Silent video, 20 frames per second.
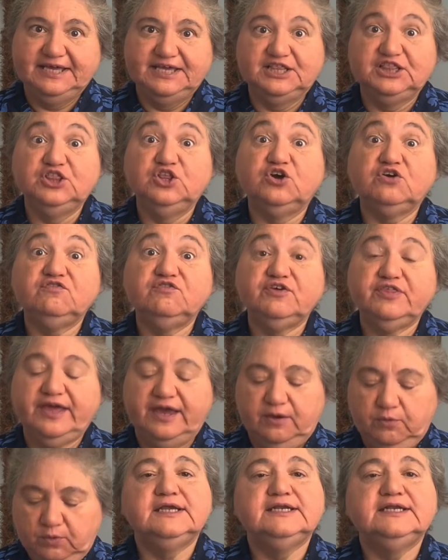Look for
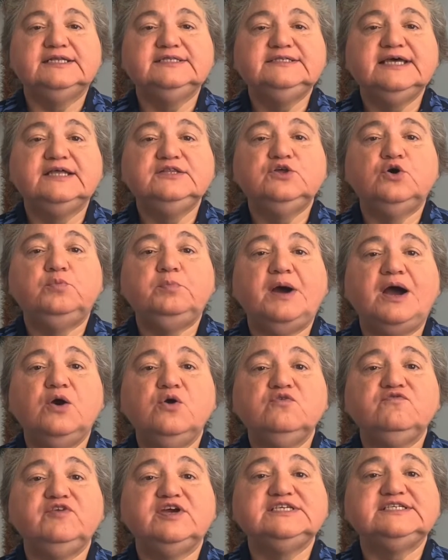that. Nintendo
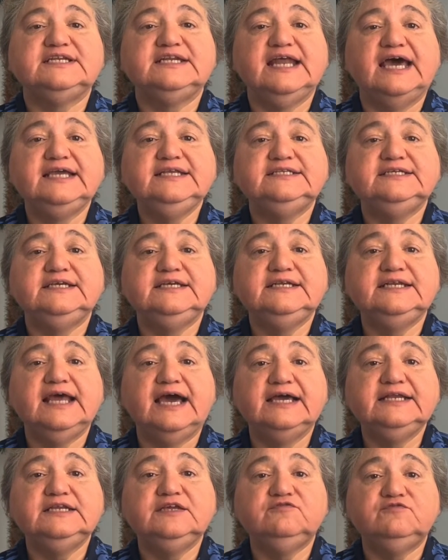PowerFest
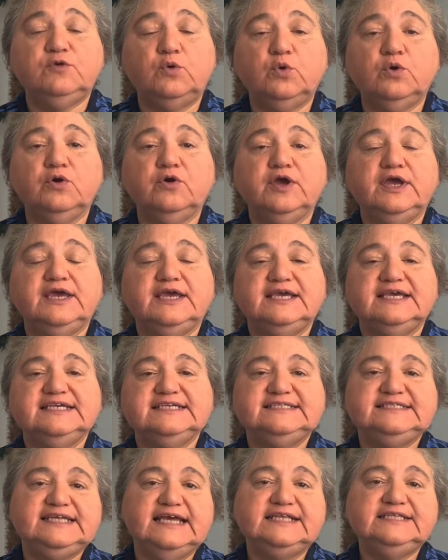1994
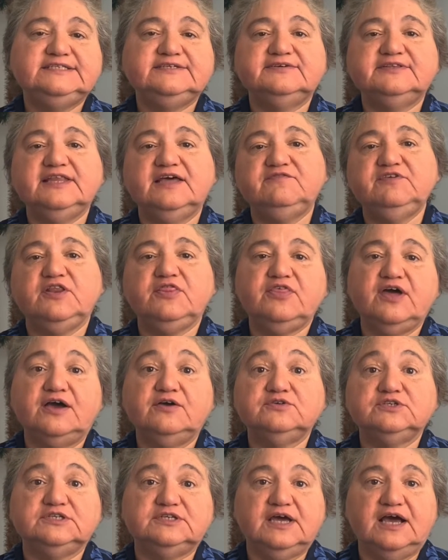is ten to eleven
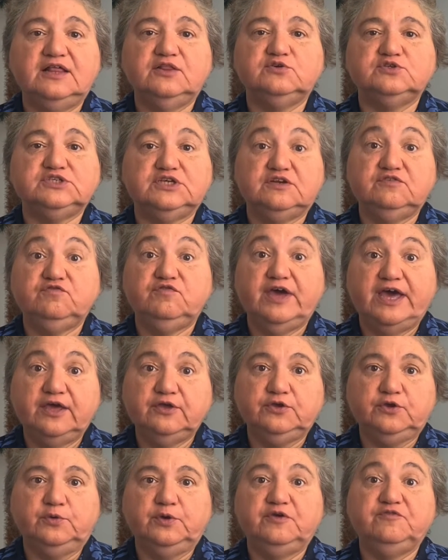thousand dollars in
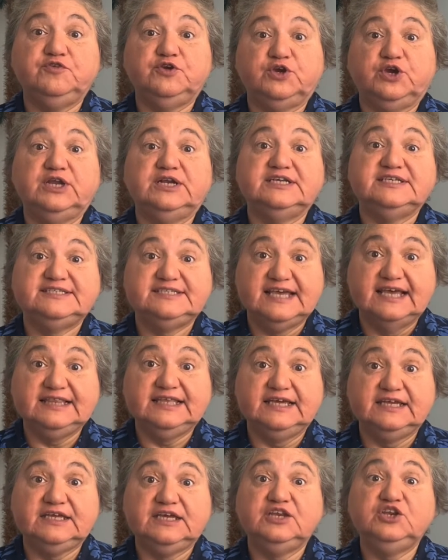value if you're gonna sell
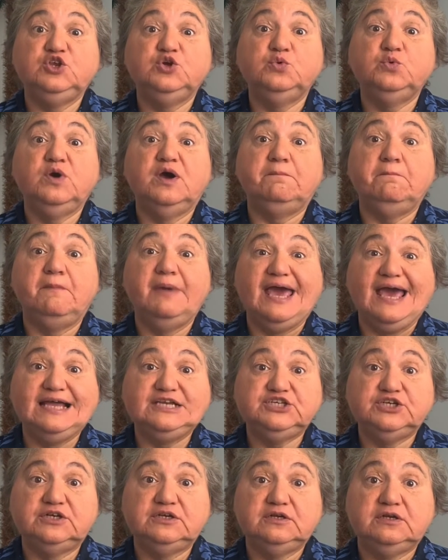it. Can you
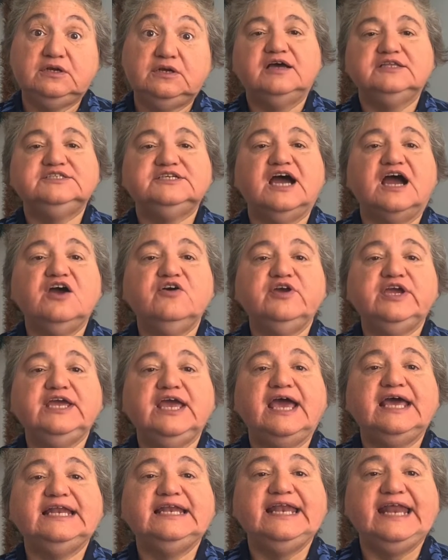imagine? Atari
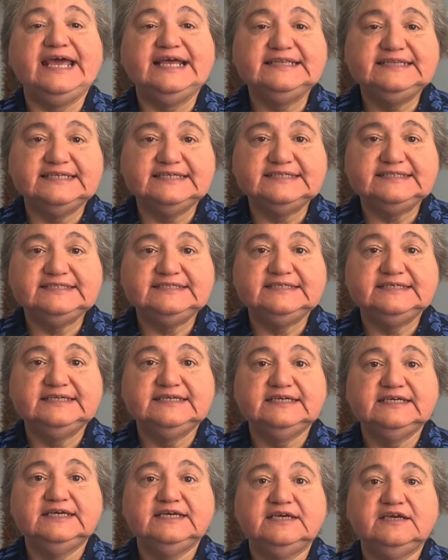Atlantis,
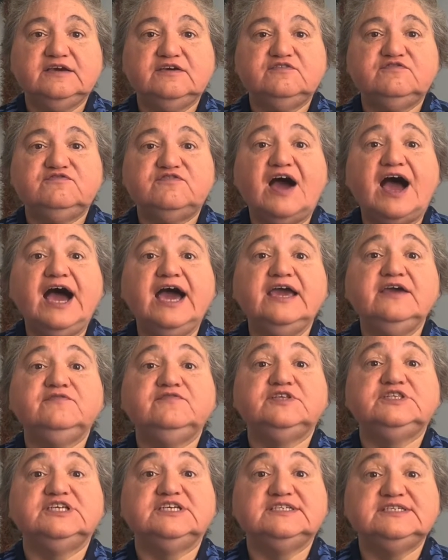
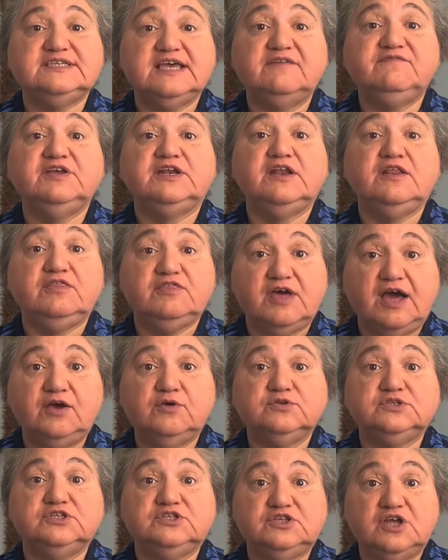five to seven
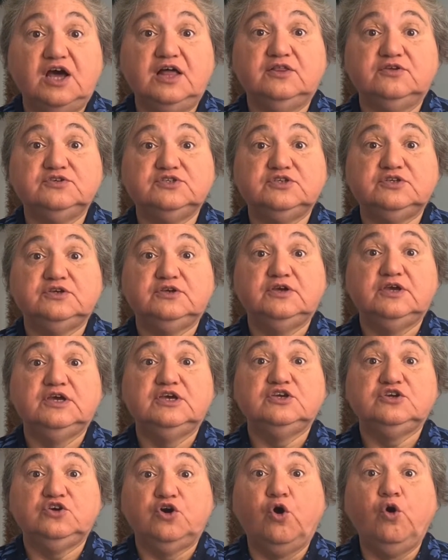thousand dollars.
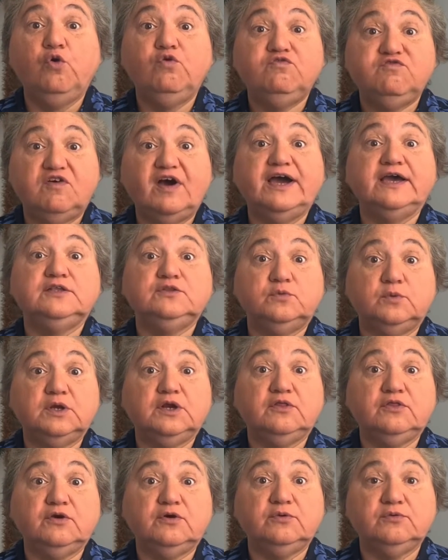Go find
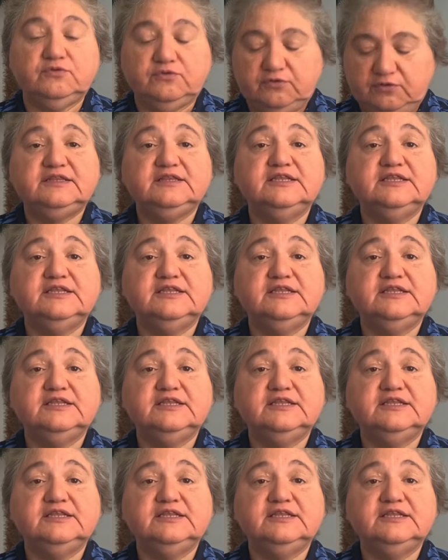one of those.